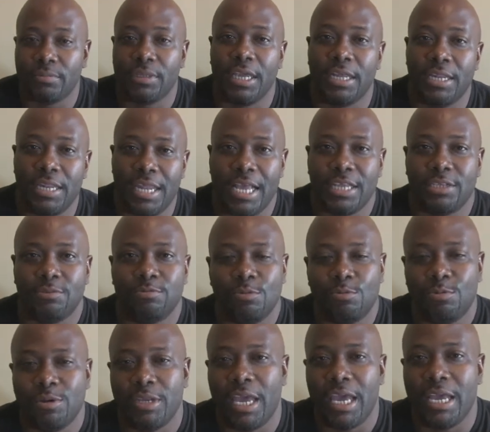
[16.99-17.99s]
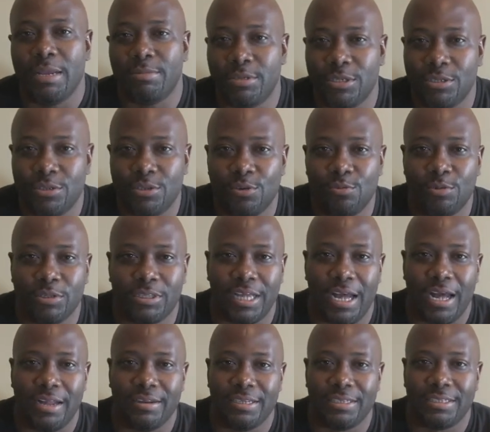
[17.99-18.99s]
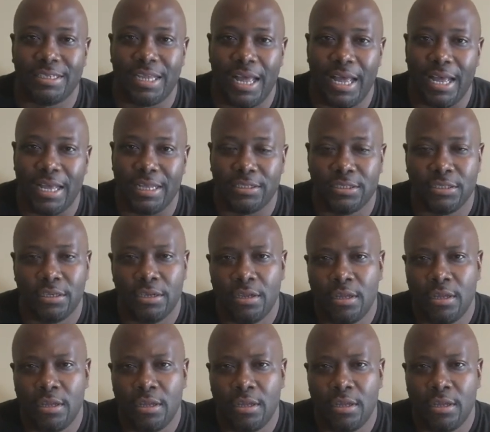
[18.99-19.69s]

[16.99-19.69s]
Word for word: And that's what we aim to do with our designs.